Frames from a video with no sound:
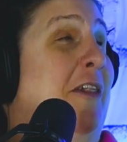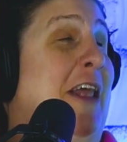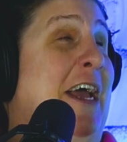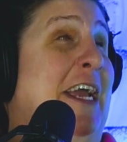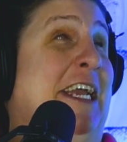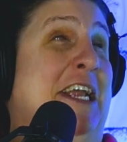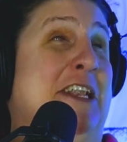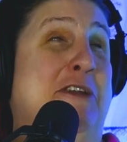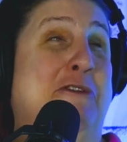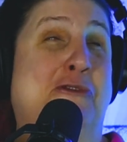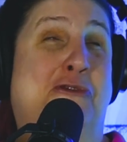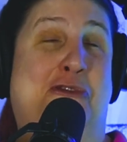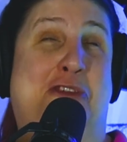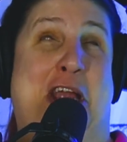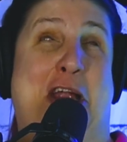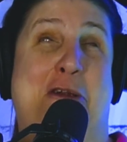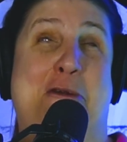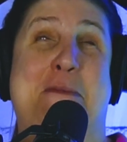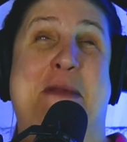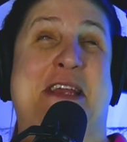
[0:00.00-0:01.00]
like, and you
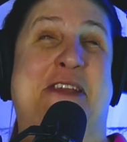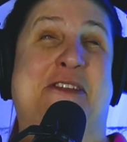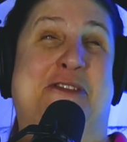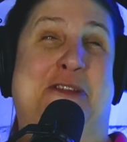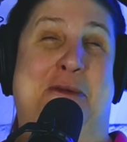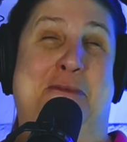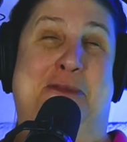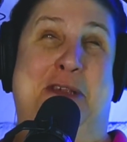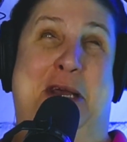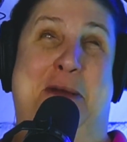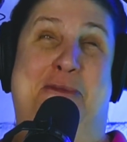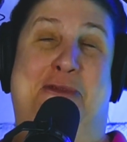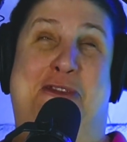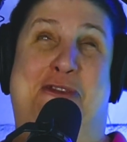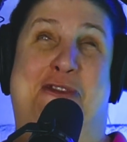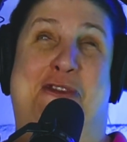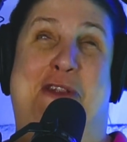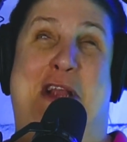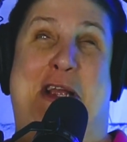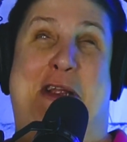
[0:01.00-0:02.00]
scare me sometimes because
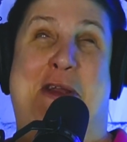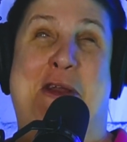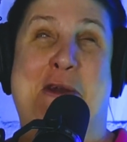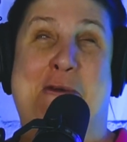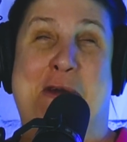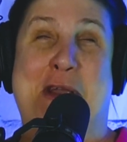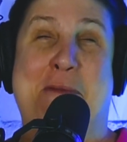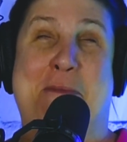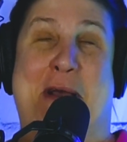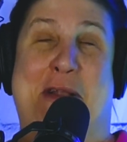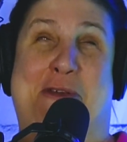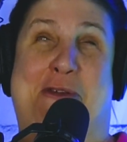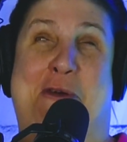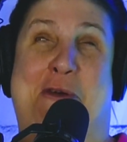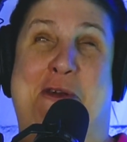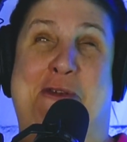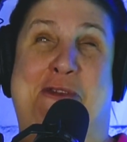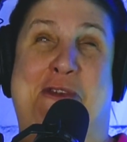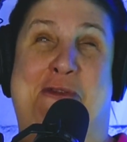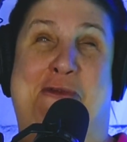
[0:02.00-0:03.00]
you're like, we about to
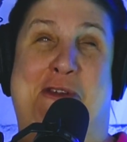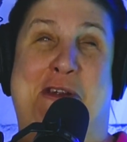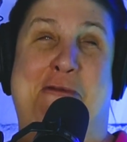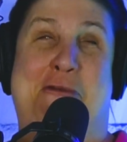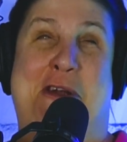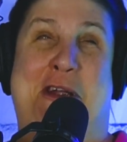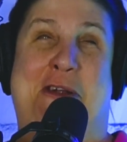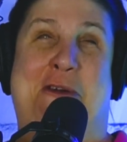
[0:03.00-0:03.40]
cross this freeway,